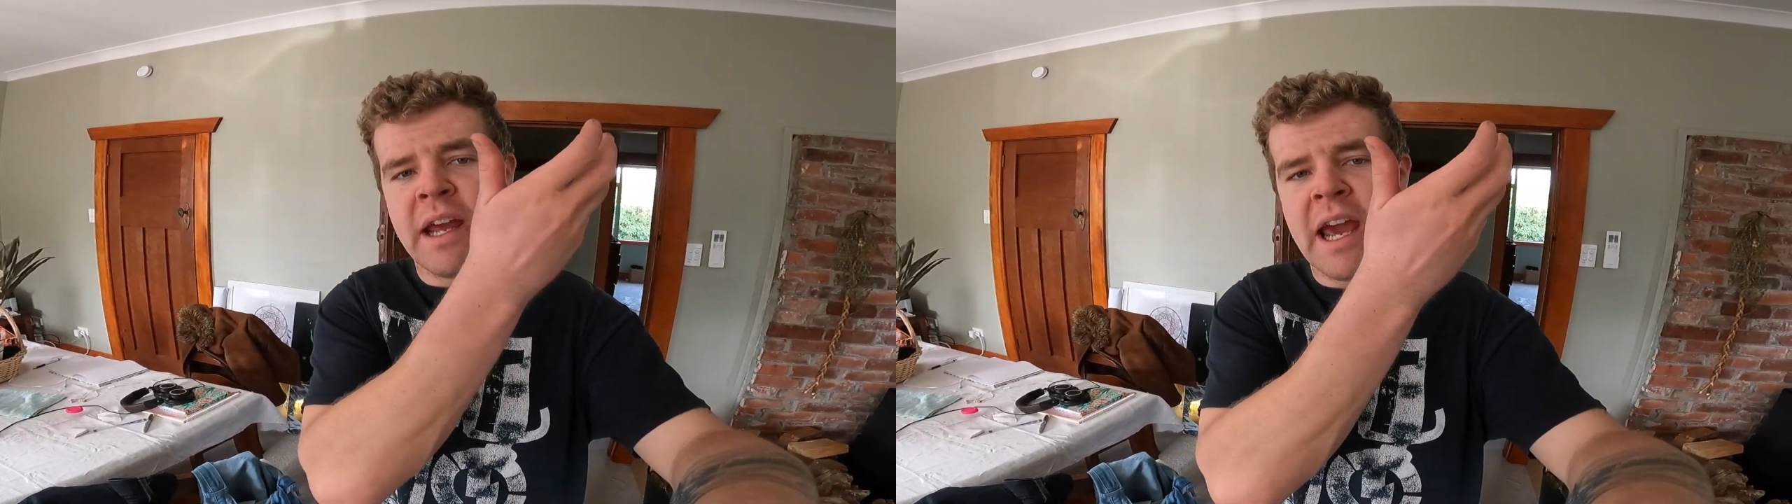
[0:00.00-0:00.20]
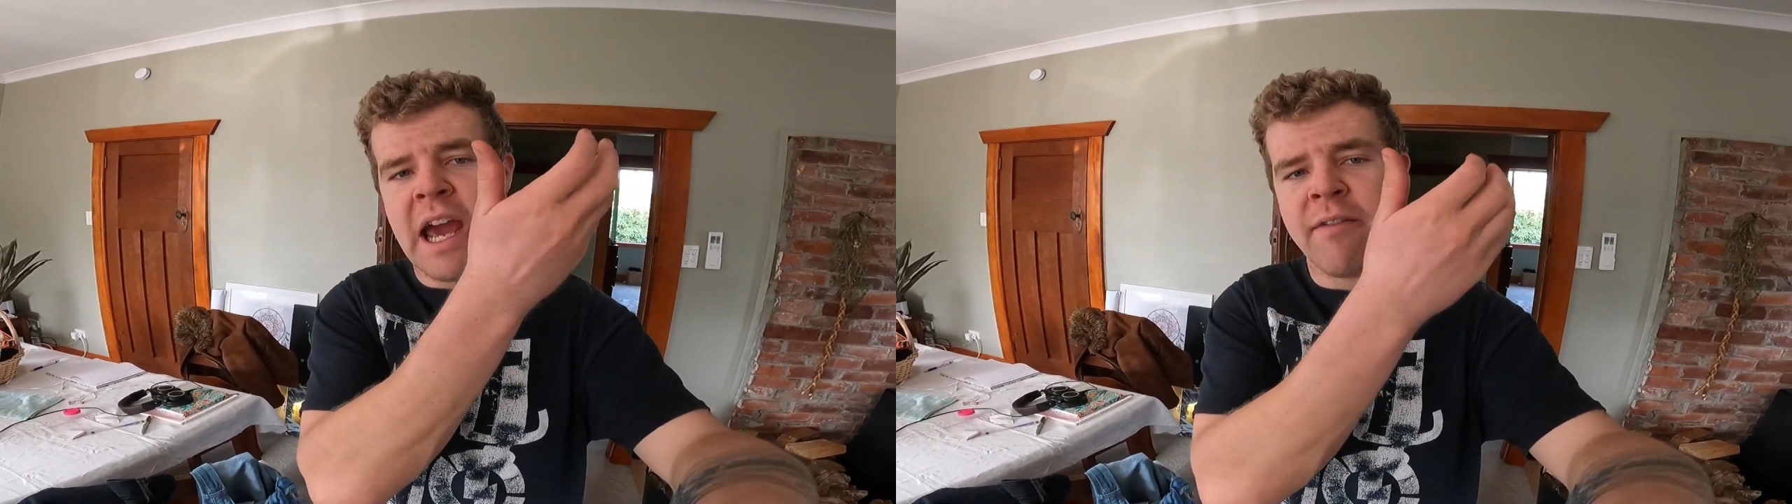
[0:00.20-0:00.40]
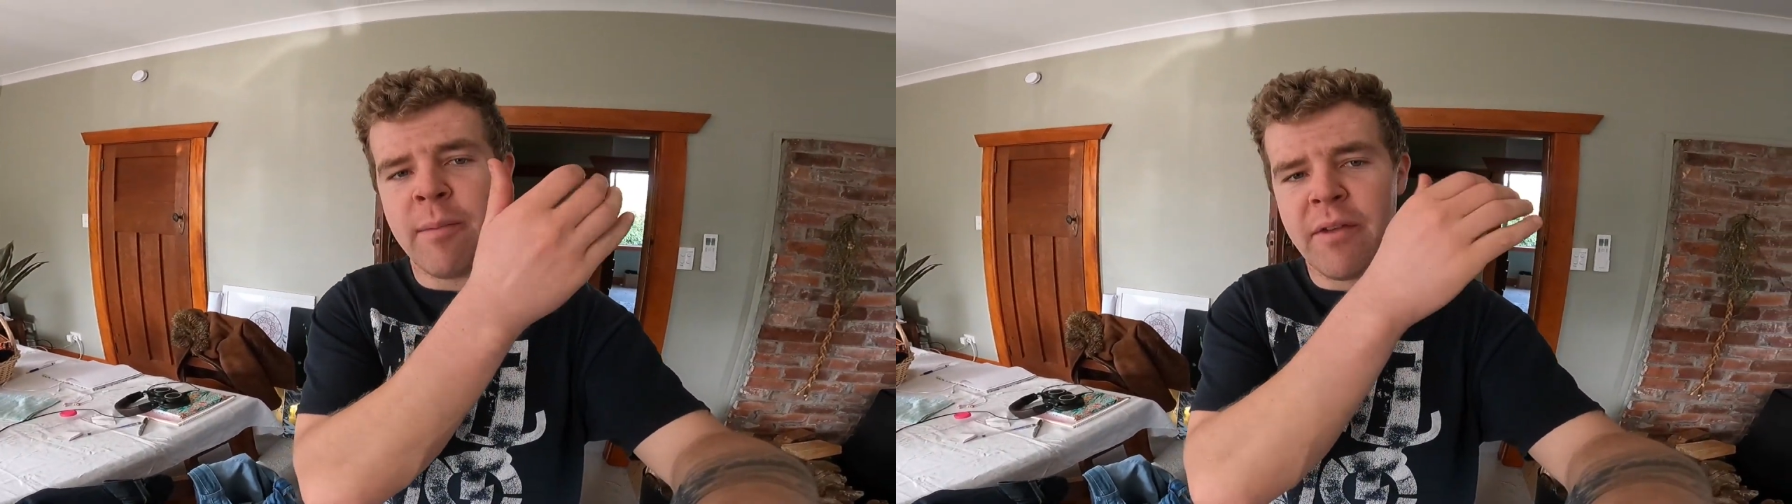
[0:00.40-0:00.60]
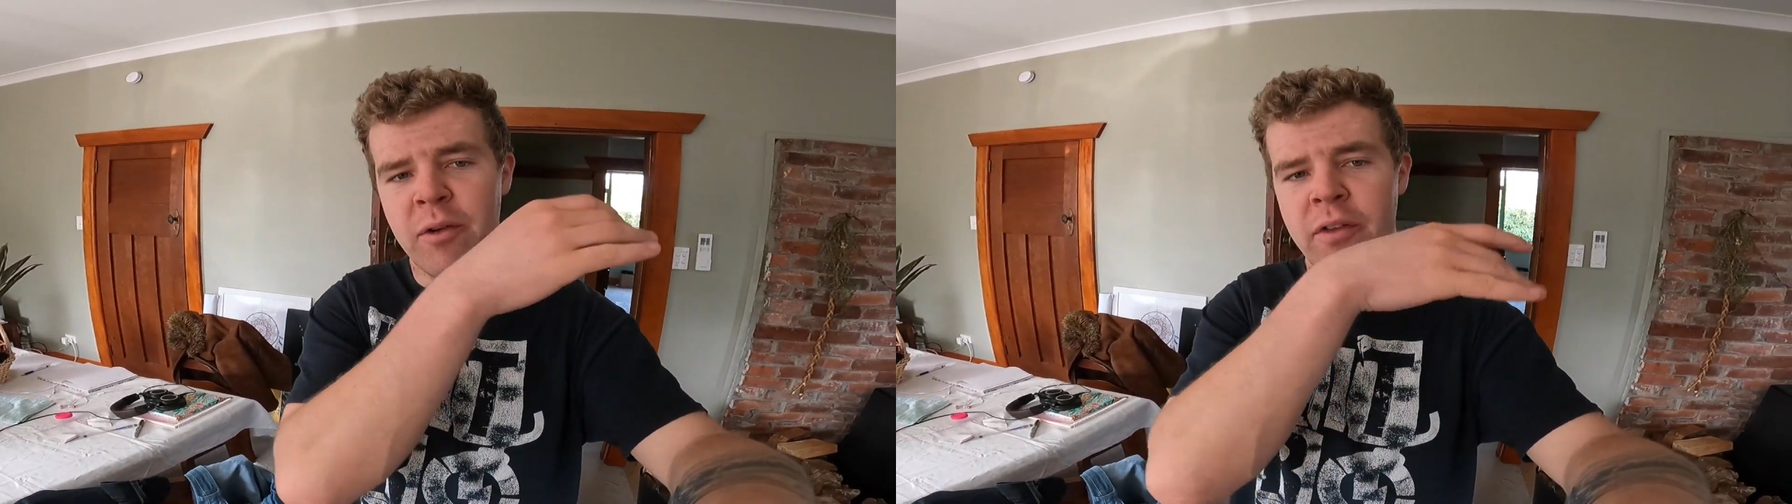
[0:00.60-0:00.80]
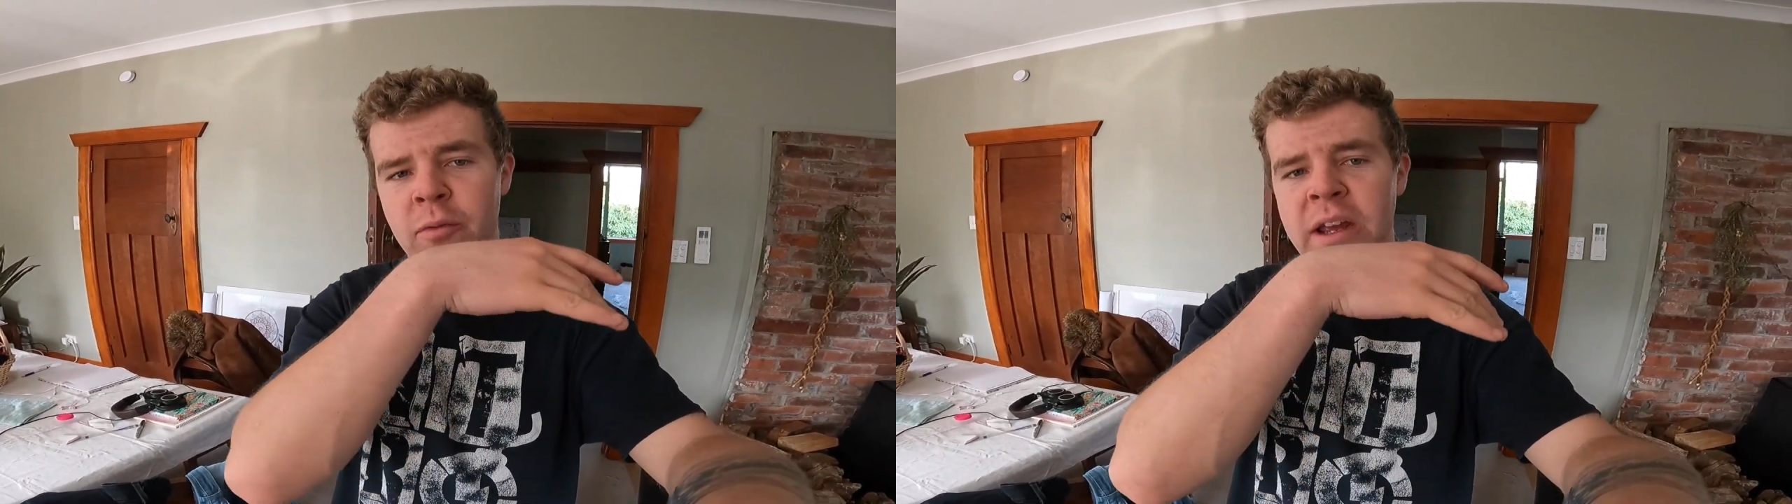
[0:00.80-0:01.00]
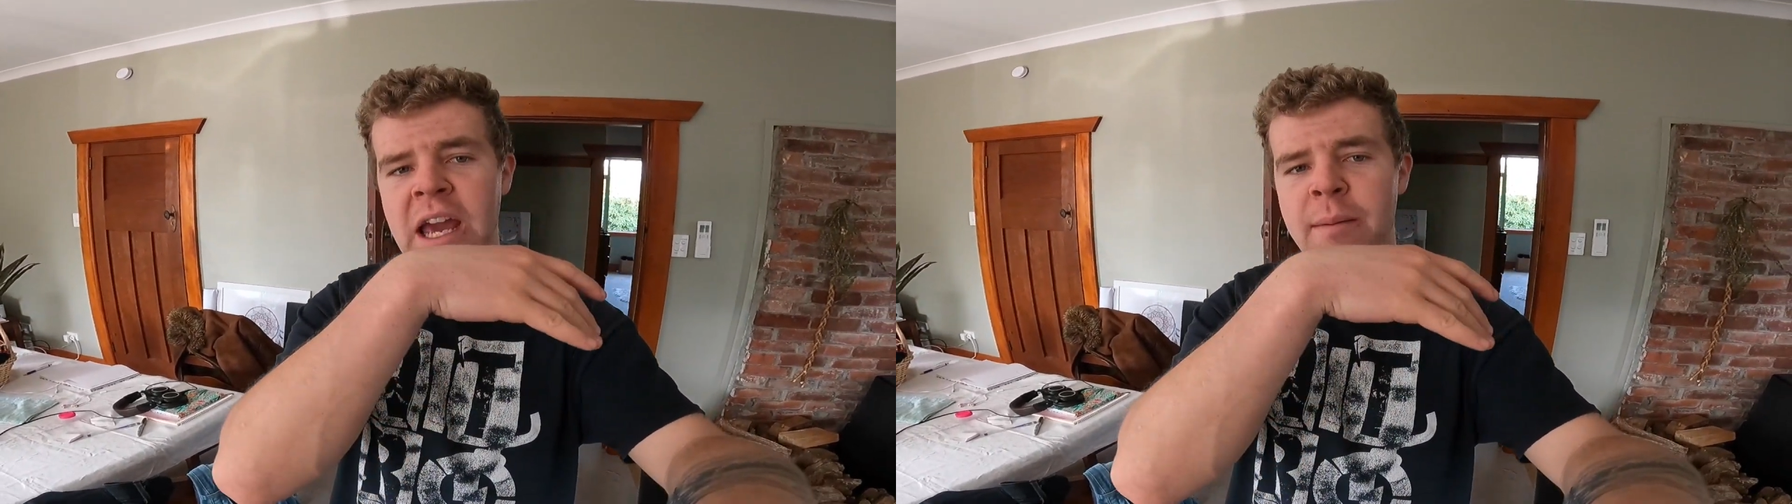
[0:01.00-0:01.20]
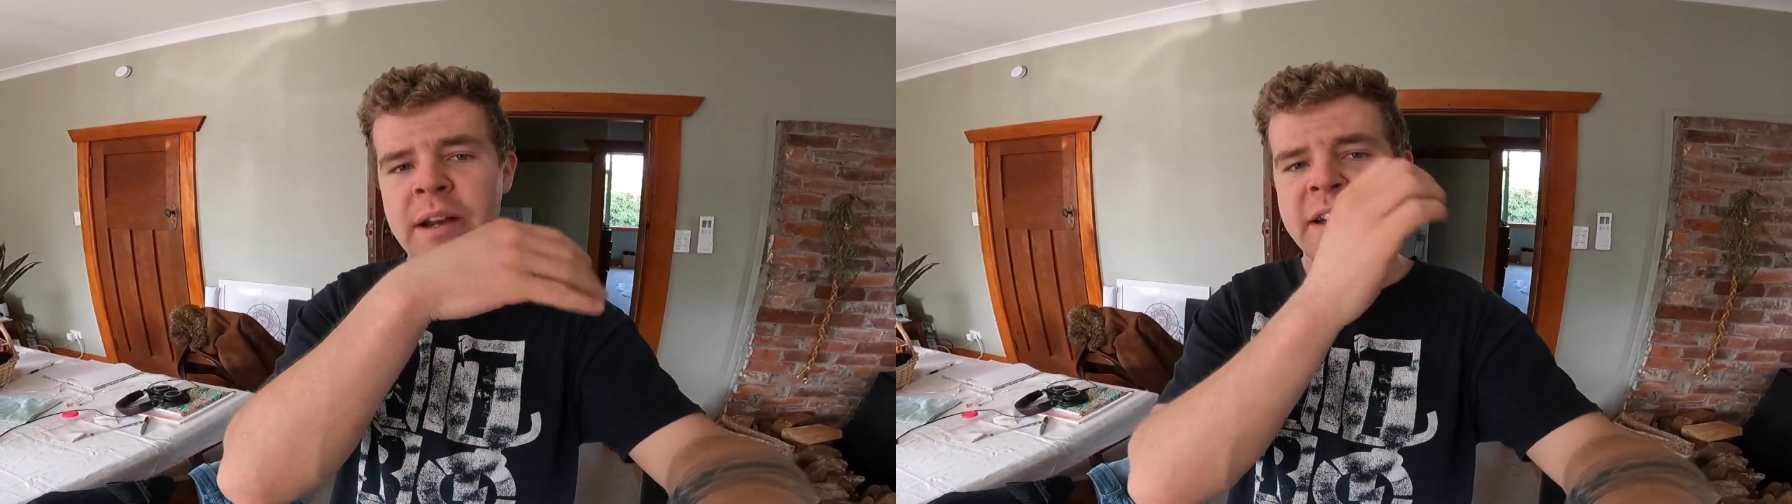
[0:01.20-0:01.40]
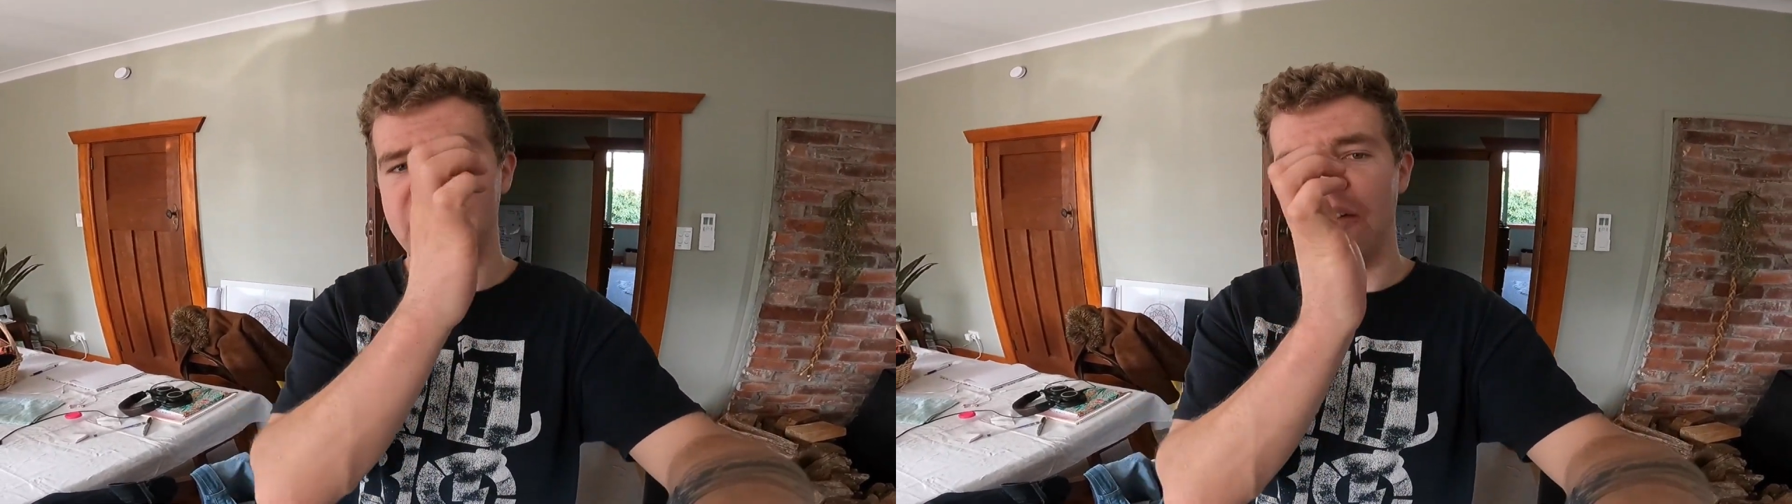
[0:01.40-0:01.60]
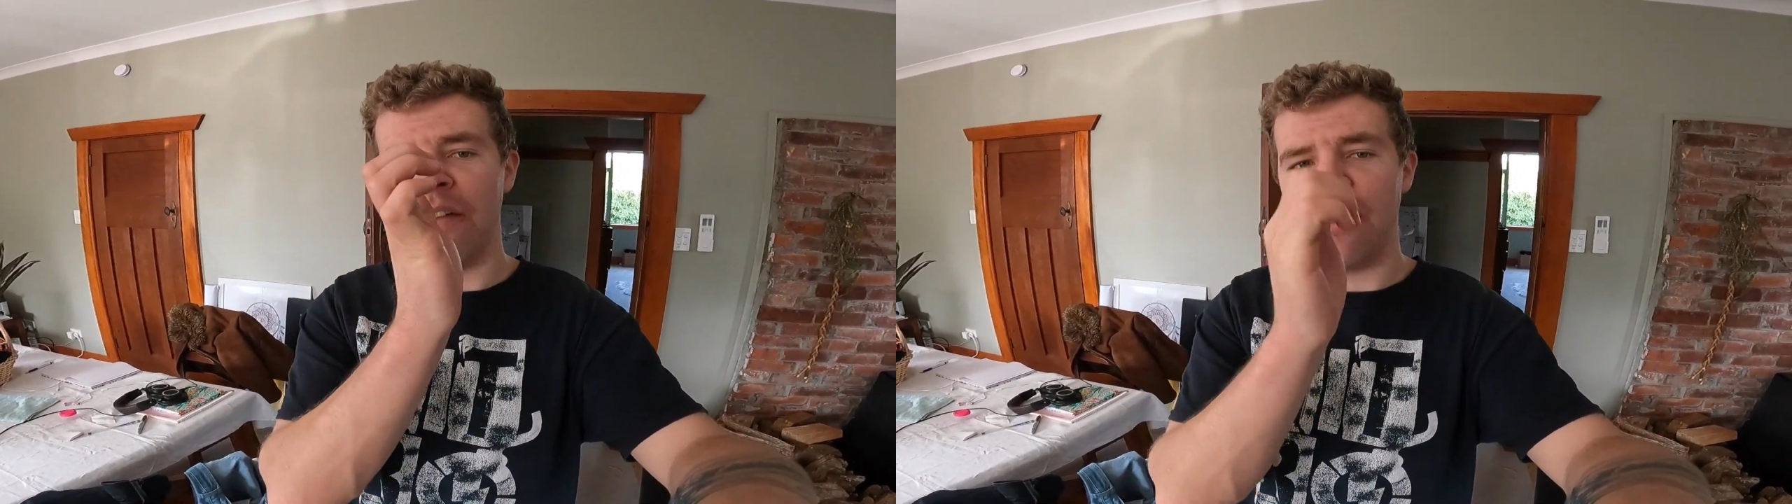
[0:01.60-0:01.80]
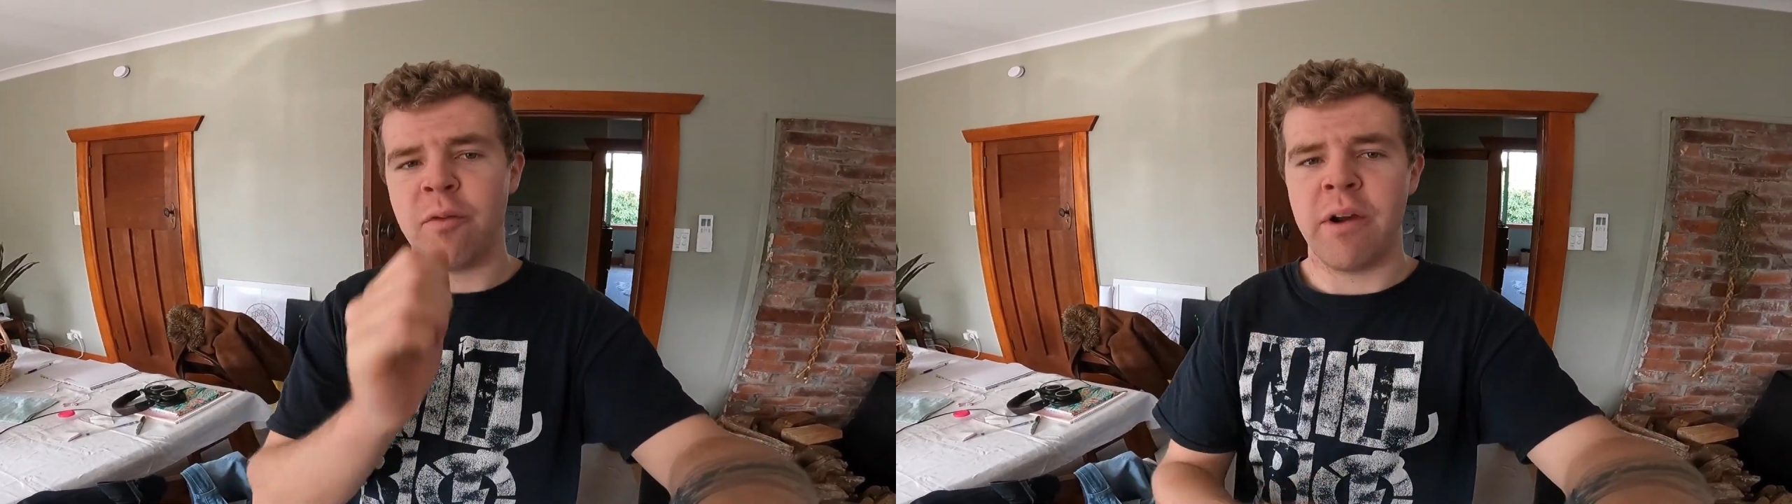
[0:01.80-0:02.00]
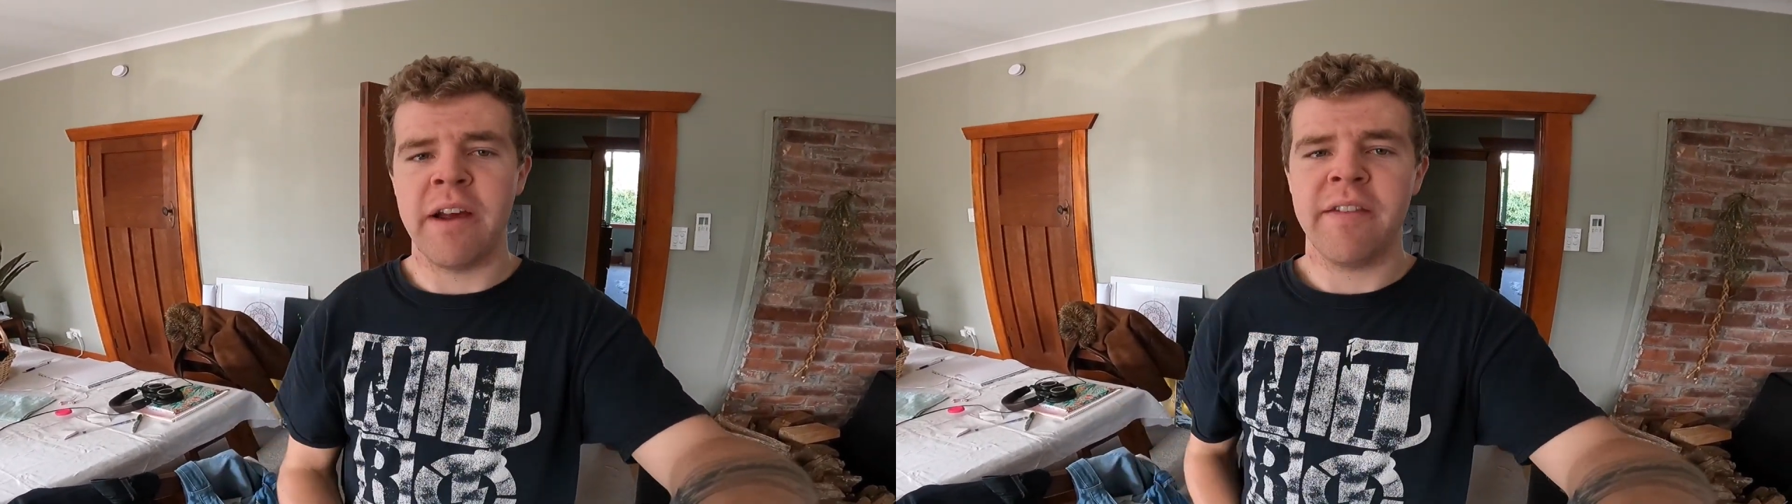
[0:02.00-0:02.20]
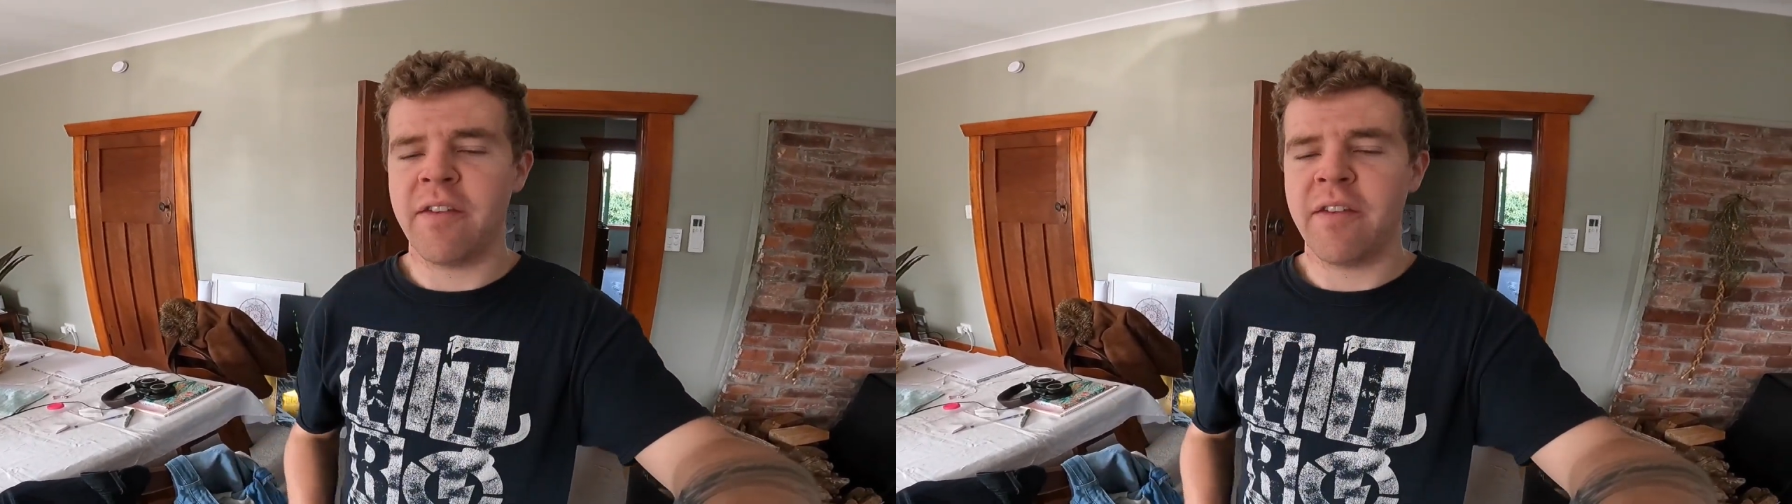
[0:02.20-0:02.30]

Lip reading: a half about sort of the rehab I need to do on this wrist